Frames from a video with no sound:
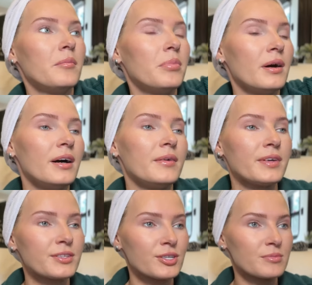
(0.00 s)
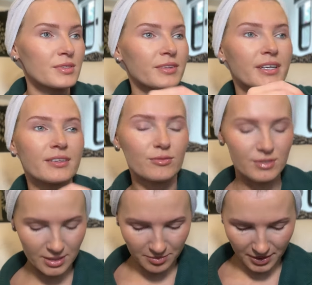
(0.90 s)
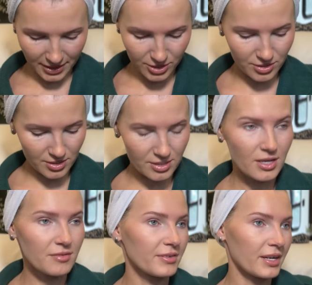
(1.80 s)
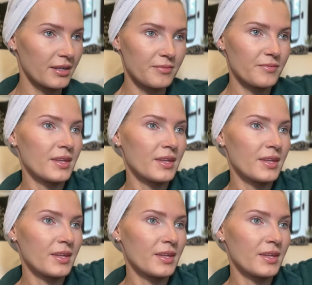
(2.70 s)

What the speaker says: but in terms of like those deep connections and stuff, I